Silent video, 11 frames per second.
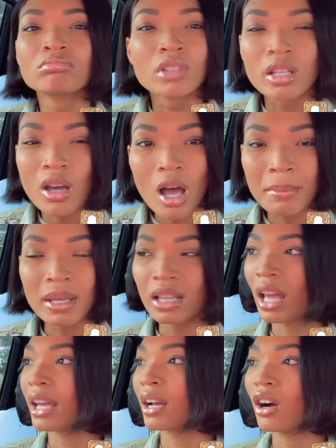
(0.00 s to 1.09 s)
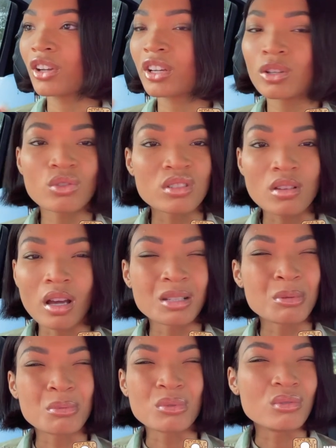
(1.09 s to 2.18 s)
You know what I mean? Like all you're gonna do is knock into
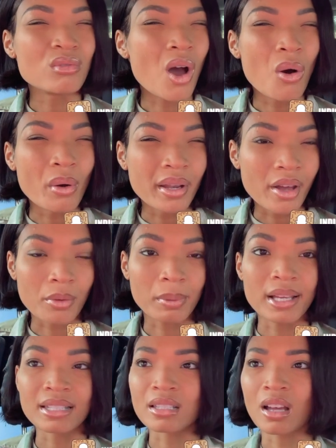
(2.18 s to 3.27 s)
people you know in other places.